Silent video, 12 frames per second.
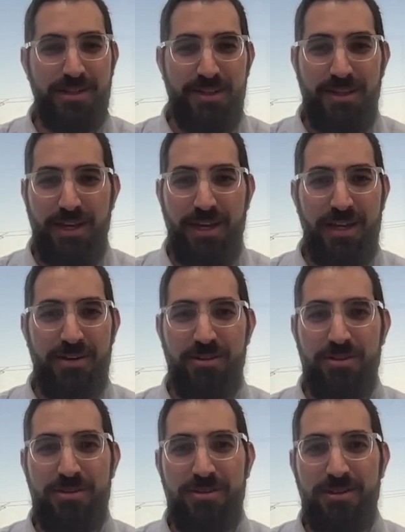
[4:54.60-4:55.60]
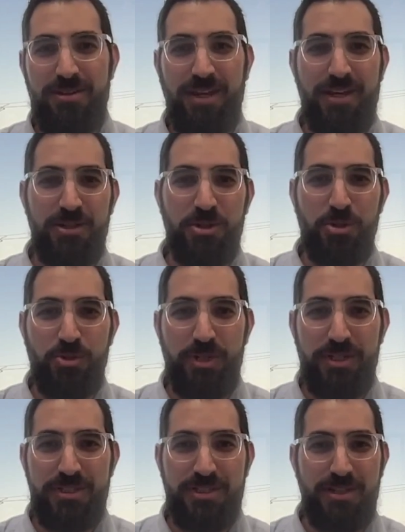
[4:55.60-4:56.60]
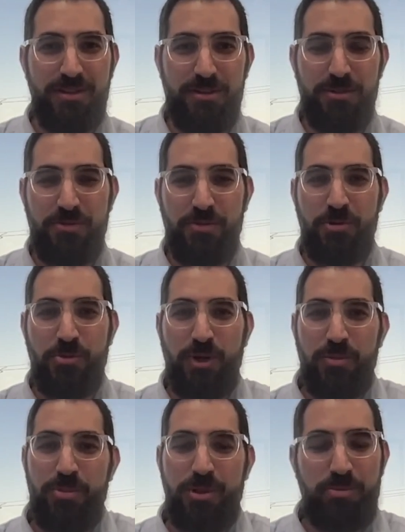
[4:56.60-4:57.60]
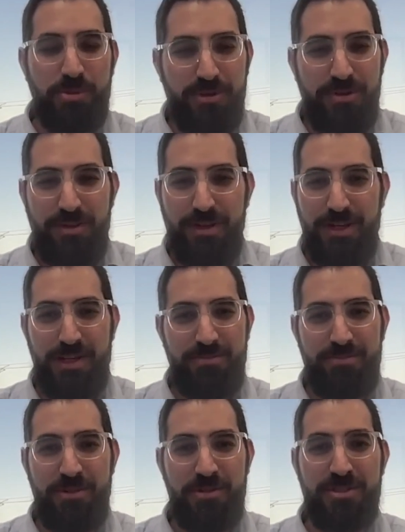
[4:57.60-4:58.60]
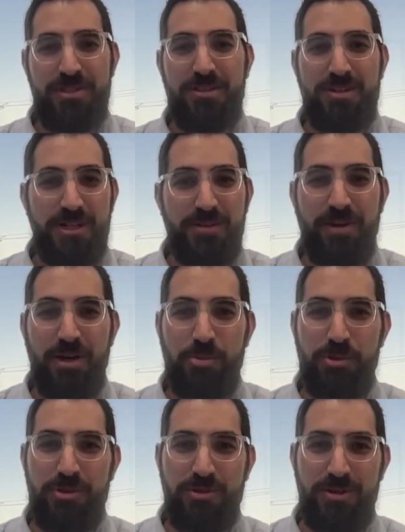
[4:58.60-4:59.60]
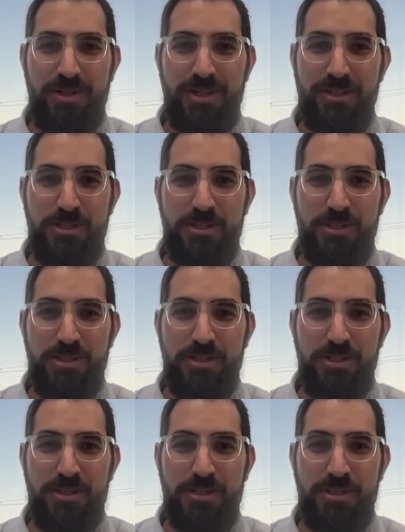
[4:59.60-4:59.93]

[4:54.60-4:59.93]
and you take a little risk and learn from the right people, there's a ton of opportunity in the